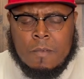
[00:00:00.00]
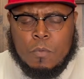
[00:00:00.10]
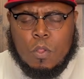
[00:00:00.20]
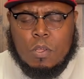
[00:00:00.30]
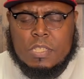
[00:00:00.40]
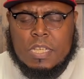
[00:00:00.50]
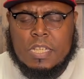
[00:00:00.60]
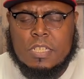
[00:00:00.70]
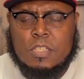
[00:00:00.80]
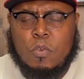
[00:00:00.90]
Lord
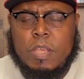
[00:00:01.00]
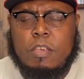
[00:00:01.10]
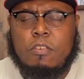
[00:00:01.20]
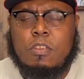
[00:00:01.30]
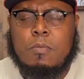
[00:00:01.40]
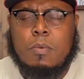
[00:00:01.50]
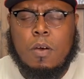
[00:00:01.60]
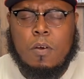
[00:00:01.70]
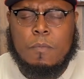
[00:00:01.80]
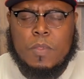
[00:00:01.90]
Jesus, you healed them
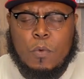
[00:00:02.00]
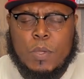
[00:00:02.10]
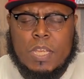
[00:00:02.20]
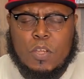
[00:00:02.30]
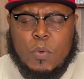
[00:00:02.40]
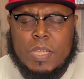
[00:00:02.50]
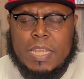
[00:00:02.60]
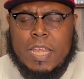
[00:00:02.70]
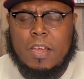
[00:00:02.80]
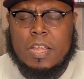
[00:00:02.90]
all, and we decree
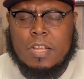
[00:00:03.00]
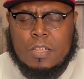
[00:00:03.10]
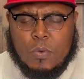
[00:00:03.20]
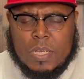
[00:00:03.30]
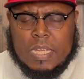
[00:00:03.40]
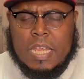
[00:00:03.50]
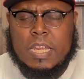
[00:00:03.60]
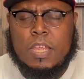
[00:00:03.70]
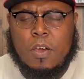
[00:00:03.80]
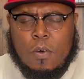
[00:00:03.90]
they are included in
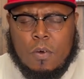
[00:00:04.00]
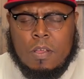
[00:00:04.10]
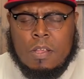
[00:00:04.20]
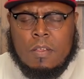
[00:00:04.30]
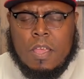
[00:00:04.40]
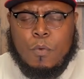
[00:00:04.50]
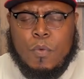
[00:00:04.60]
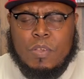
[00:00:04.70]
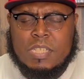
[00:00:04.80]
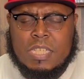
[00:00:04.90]
the all, and we
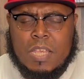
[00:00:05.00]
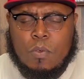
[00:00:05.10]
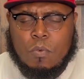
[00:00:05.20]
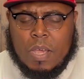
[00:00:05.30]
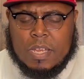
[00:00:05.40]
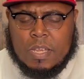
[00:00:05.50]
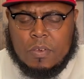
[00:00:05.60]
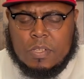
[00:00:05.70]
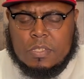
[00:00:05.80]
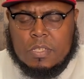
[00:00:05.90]
receive it right now
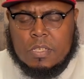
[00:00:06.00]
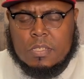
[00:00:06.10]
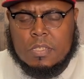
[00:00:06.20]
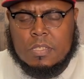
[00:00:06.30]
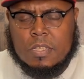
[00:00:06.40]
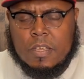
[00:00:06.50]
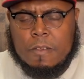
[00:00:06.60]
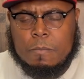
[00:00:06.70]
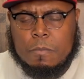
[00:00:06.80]
in Jesus' name.